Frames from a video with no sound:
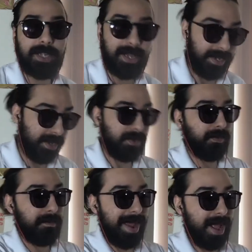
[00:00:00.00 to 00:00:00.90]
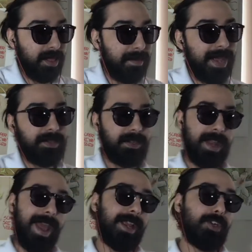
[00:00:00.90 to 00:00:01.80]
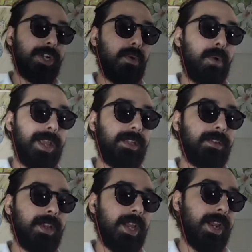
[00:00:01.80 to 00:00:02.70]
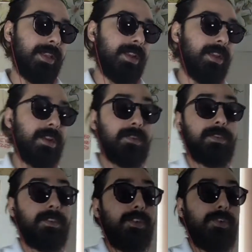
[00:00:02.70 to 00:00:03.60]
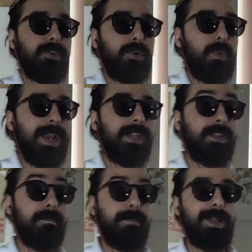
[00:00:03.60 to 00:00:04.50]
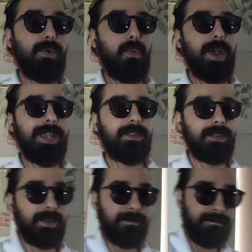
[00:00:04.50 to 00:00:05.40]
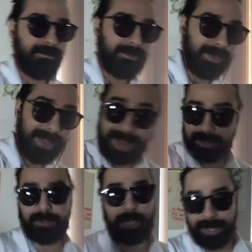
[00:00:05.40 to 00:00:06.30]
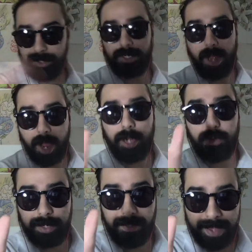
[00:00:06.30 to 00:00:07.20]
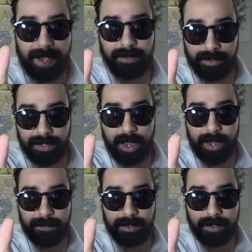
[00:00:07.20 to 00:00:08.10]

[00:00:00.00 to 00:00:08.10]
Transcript: He goes from alabaster to eggshell white, and then he goes to neutral white to milk white. That has changed 100,000 times.